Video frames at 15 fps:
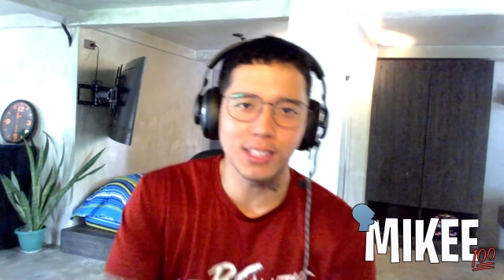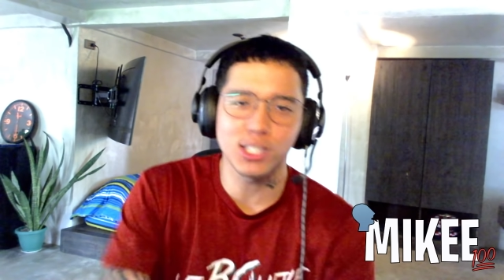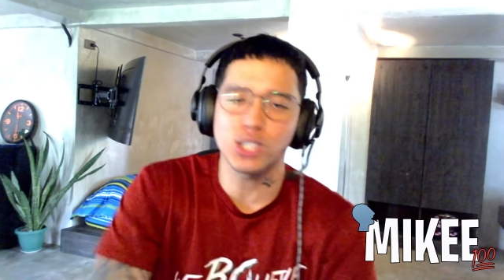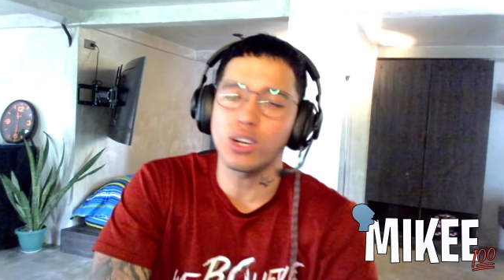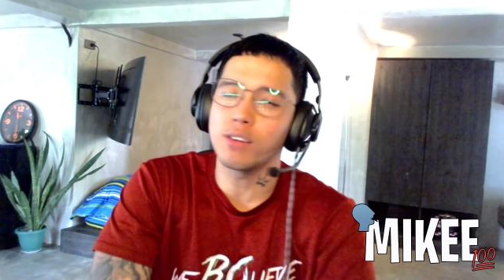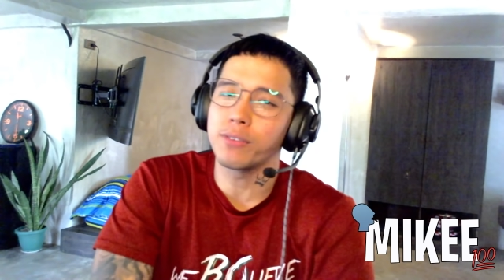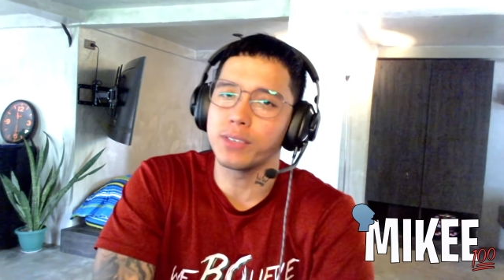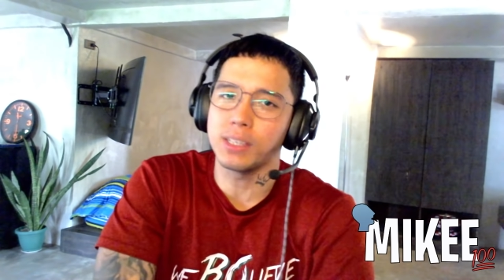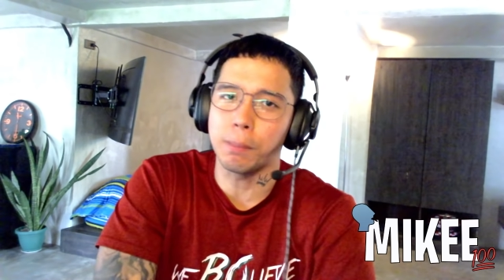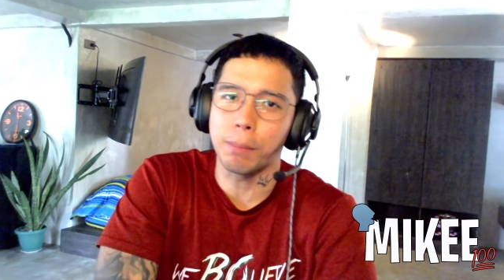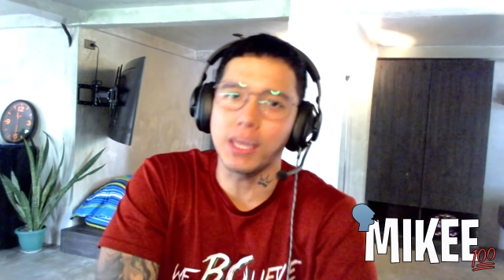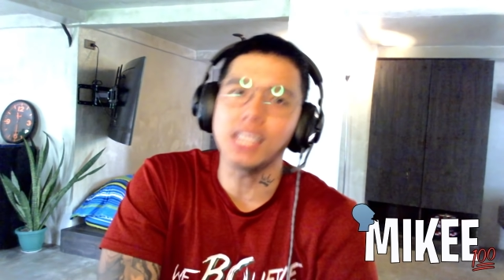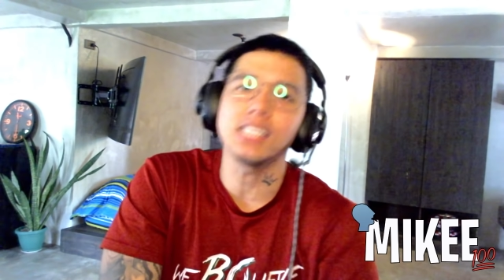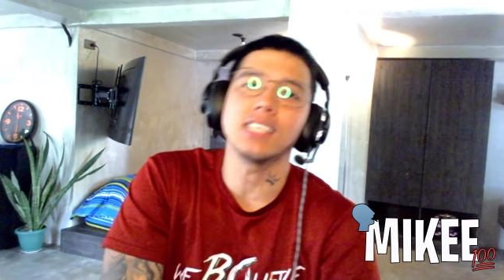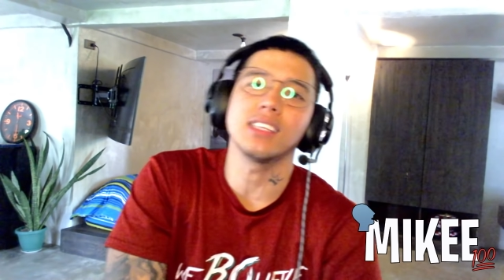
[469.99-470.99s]
This is all for
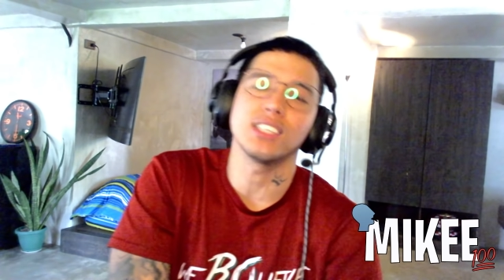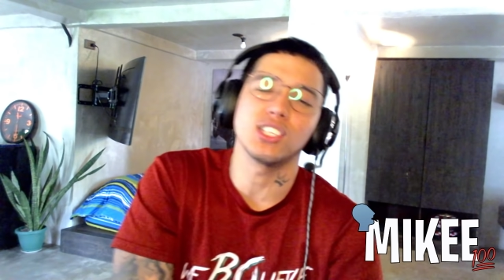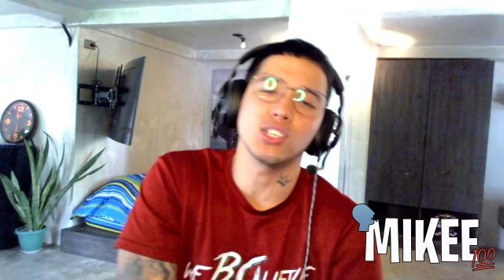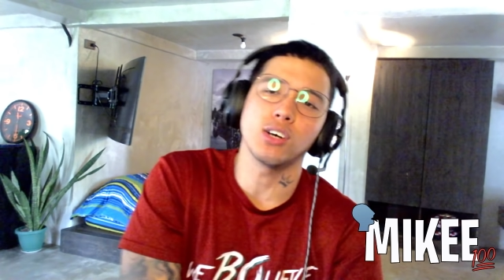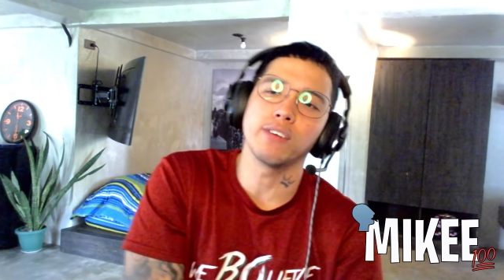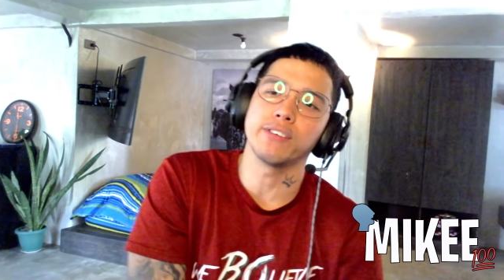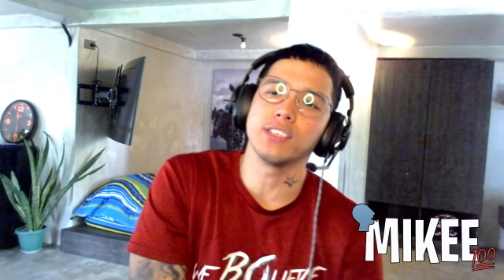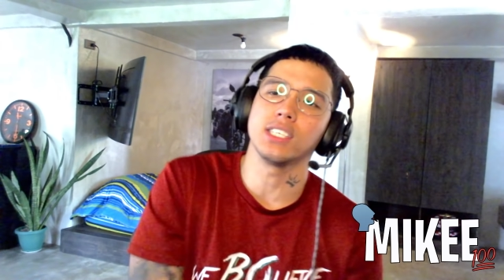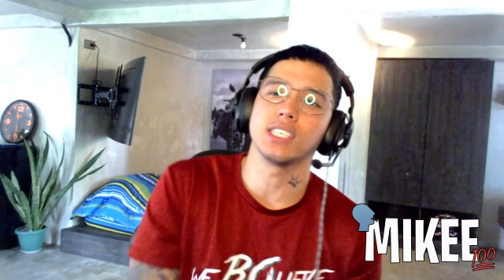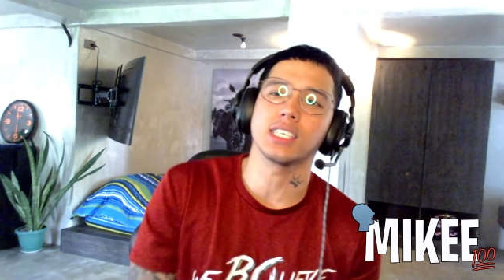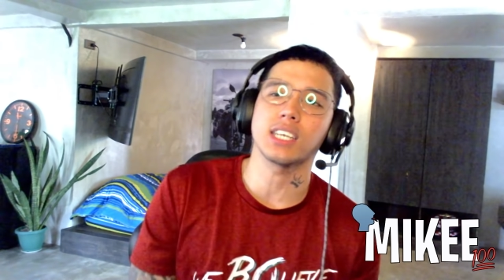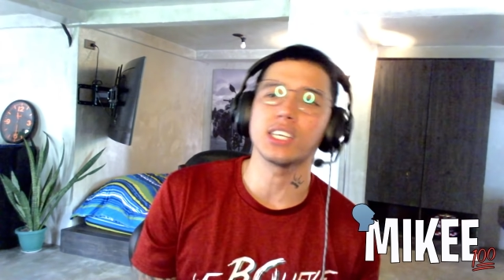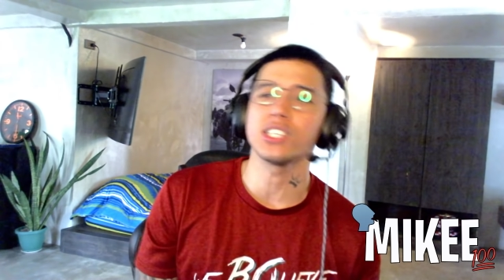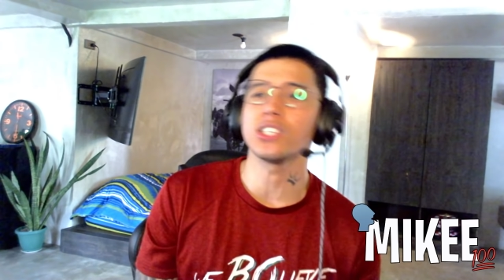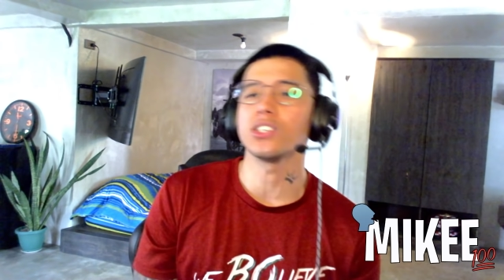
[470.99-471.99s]
debating. This is all for
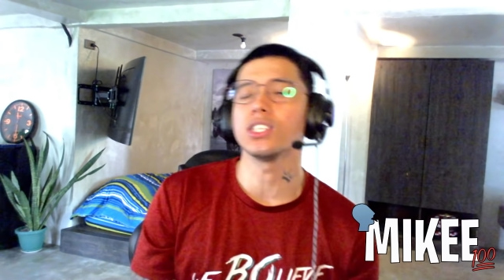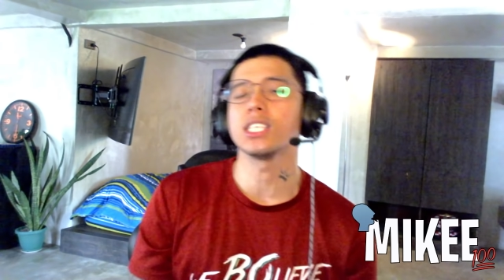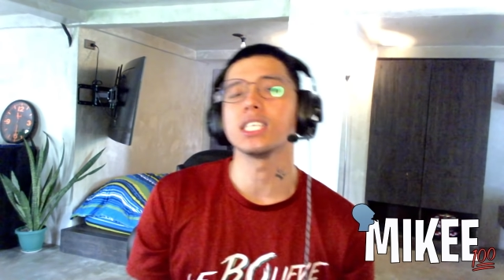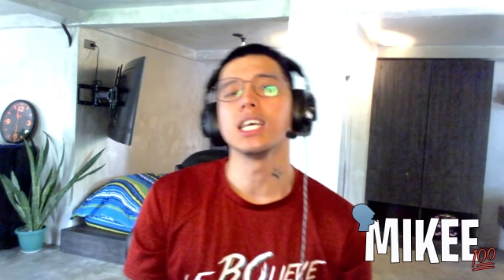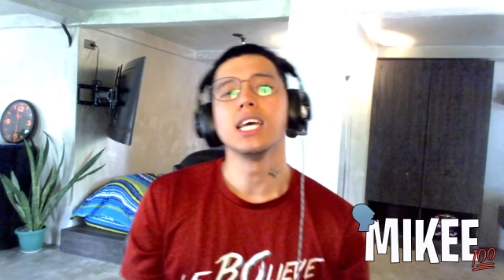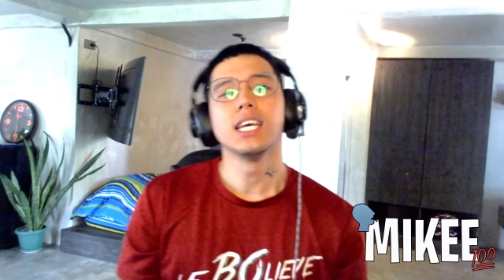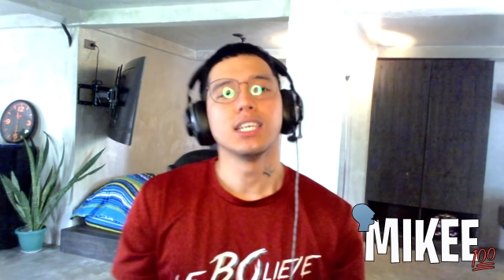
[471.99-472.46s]
discussions.